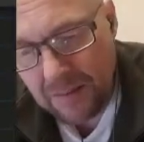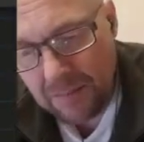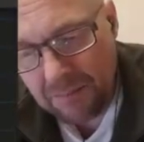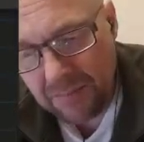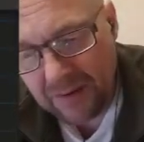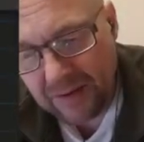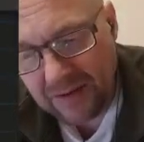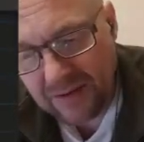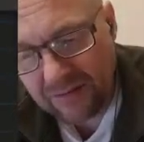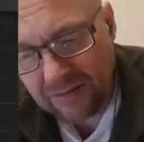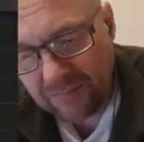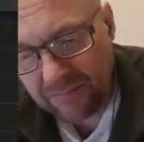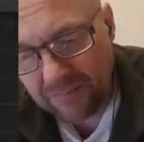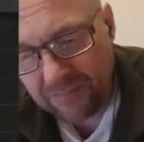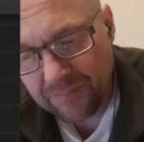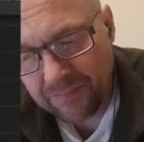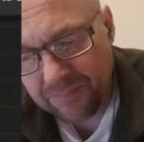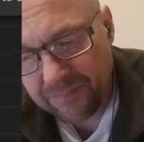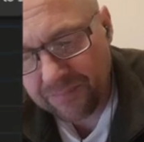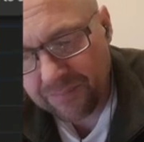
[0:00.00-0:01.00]
But it isn't.
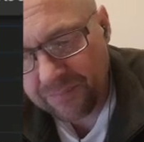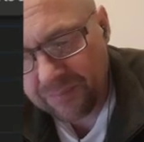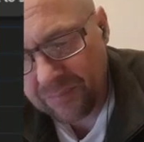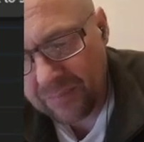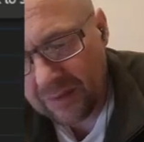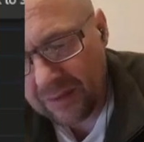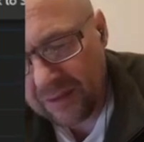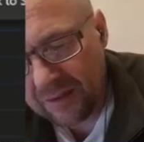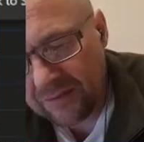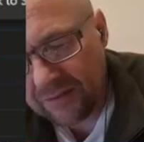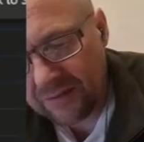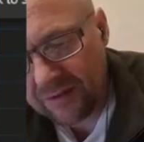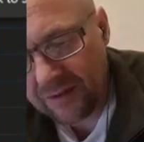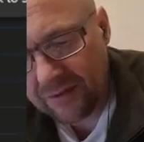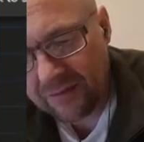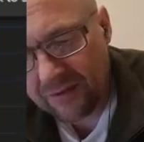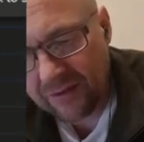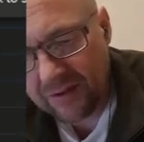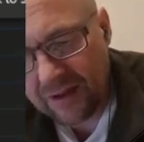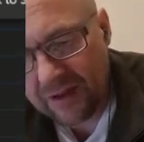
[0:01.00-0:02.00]
It
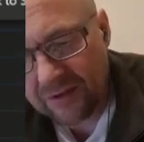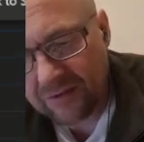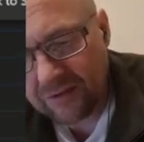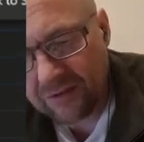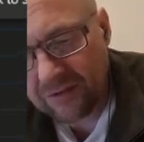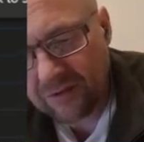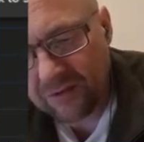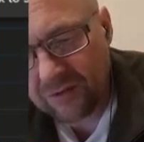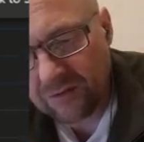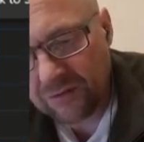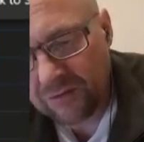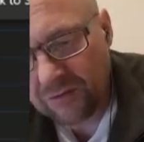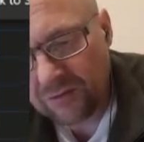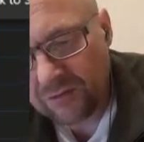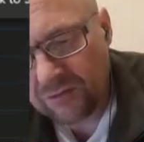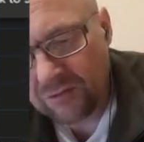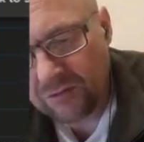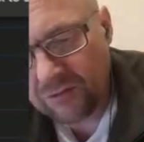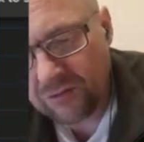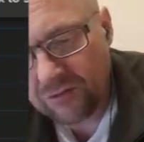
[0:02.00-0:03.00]
says that there's
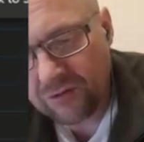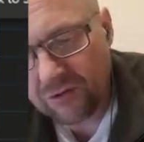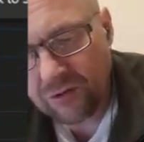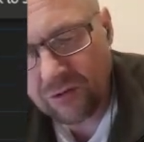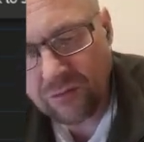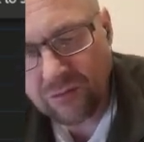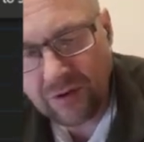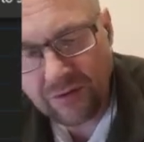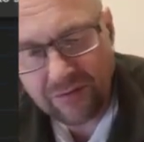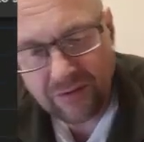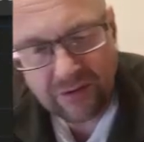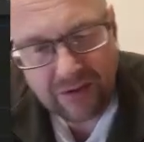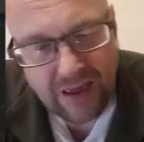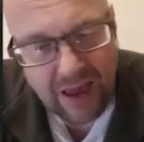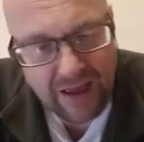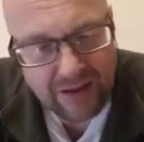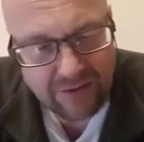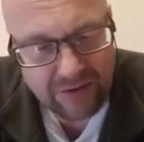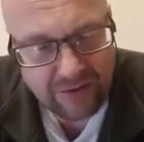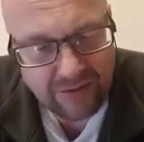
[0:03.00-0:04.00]
2 different
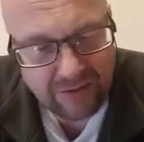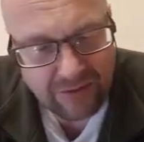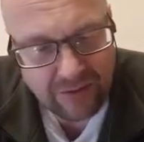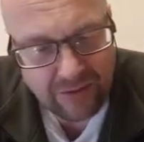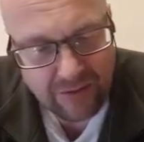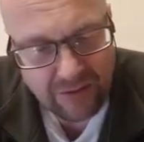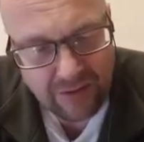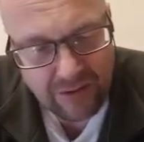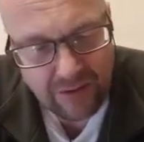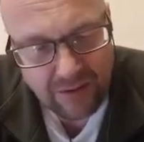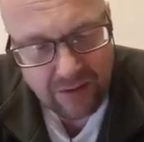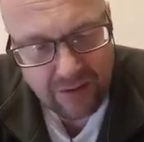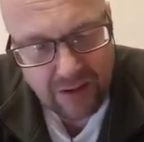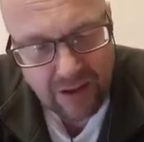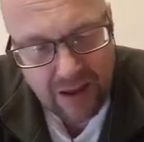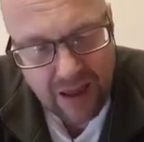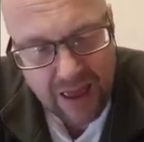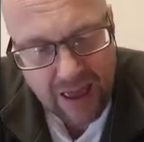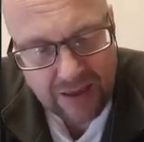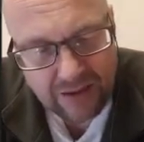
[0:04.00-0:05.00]
gases,
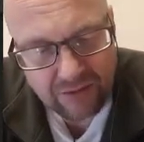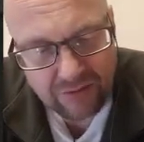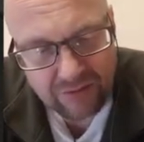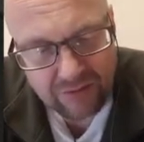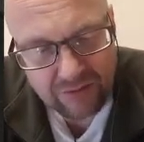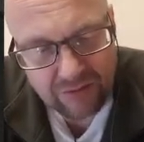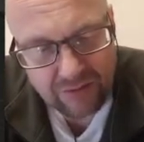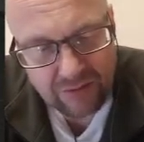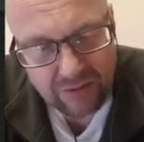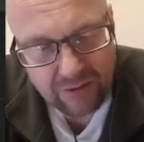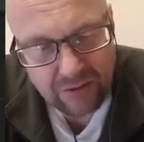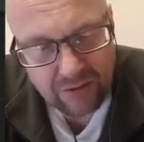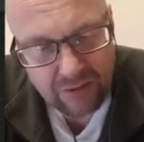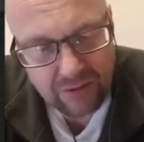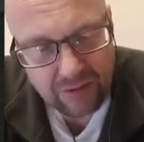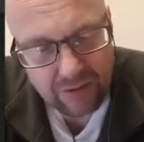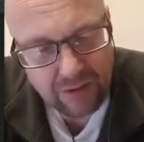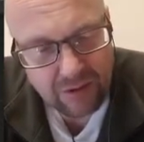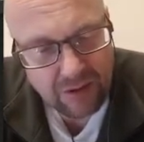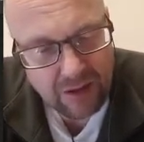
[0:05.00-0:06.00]
X
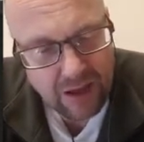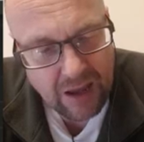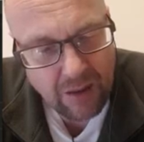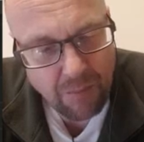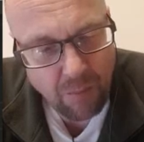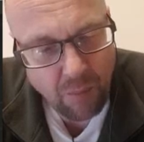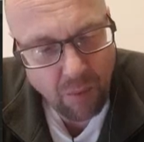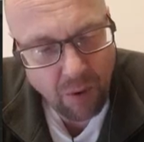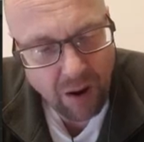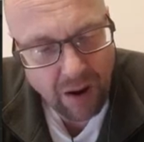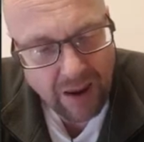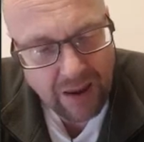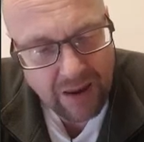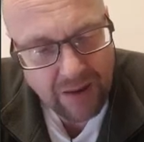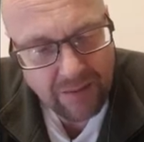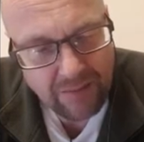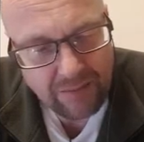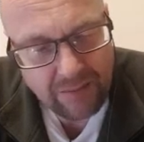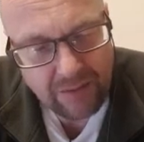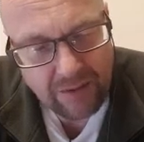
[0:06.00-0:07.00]
and Y.
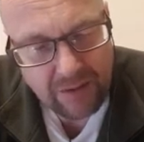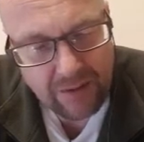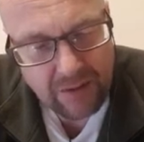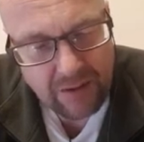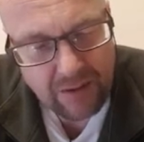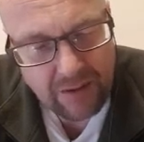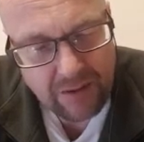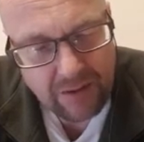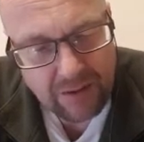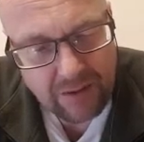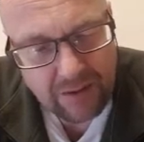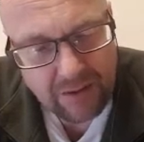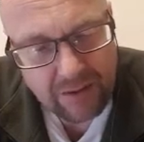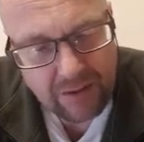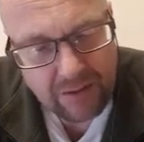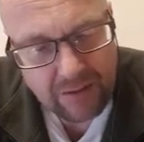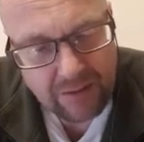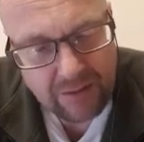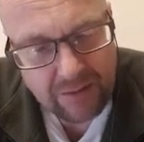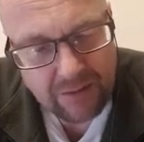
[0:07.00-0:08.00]

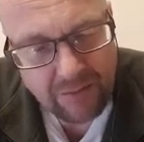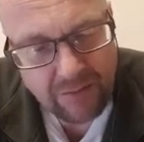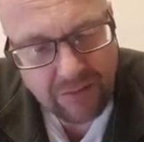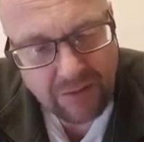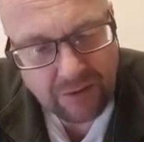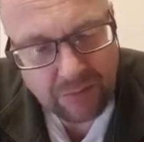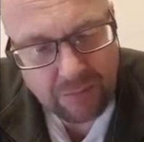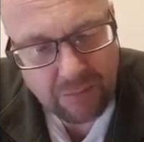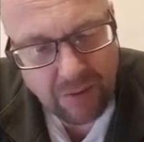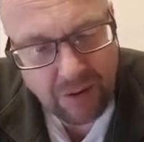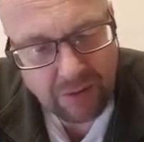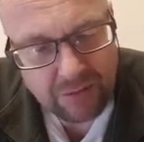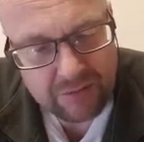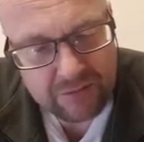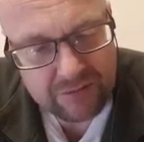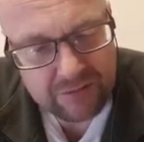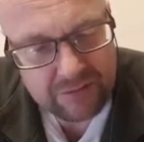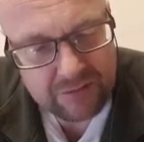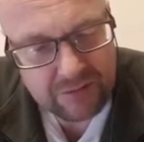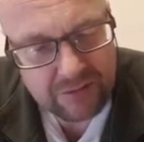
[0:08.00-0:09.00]
They're in this
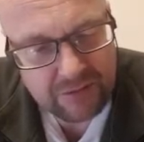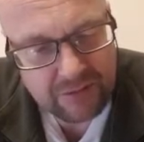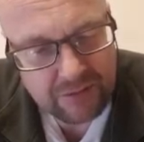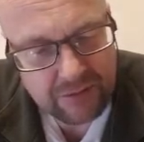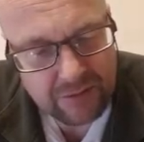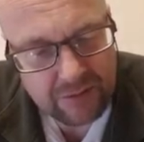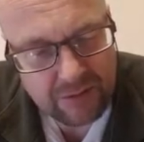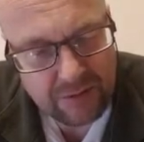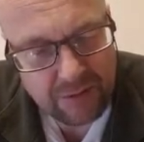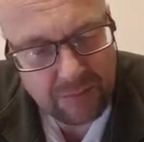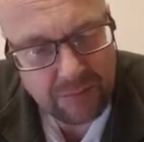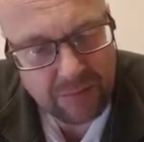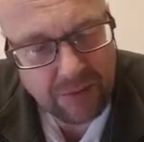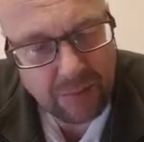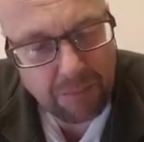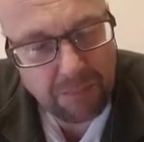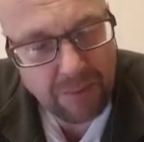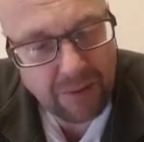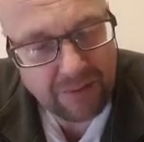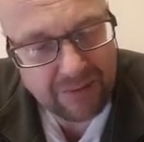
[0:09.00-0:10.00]
box, but the
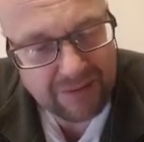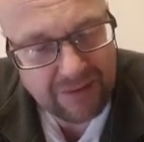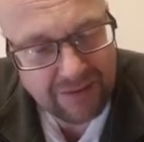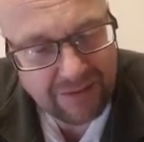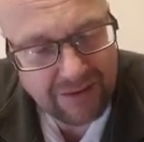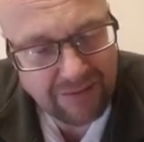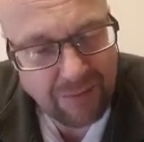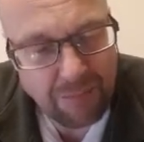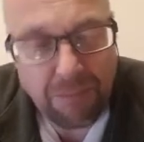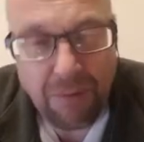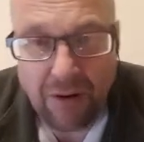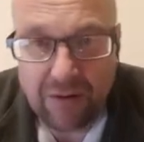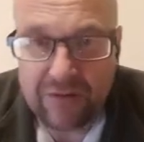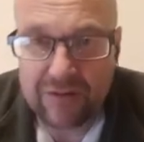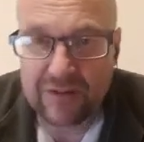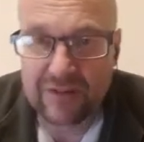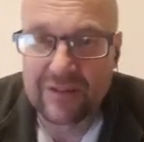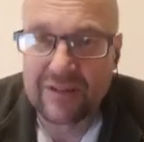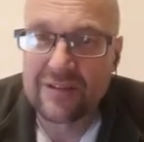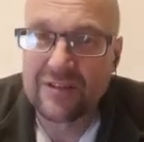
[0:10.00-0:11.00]
different
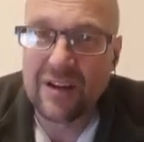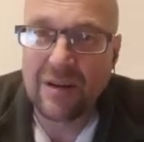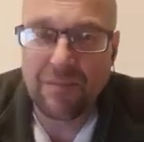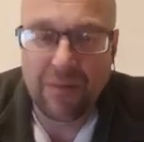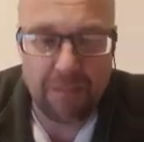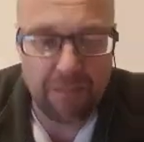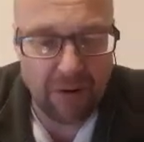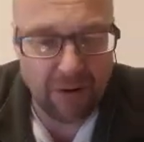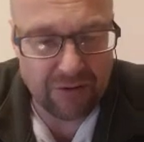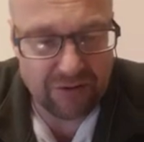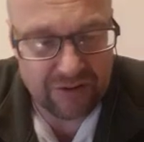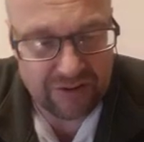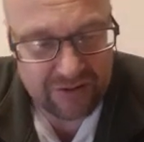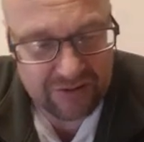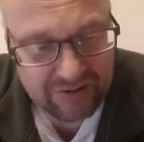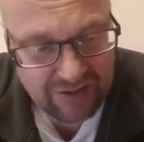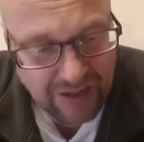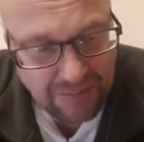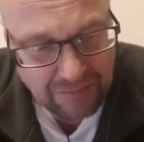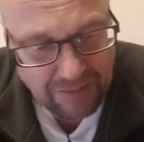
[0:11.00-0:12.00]
boxes, separate boxes,
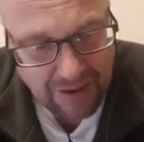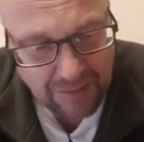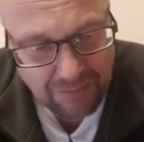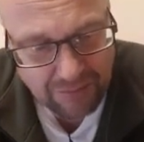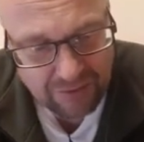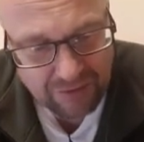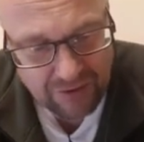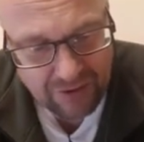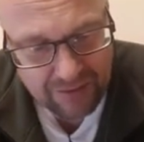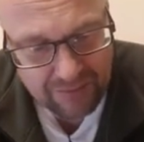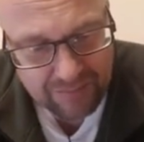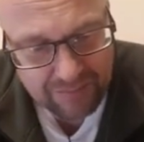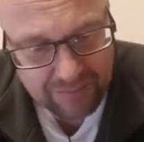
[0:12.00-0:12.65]
same temperature.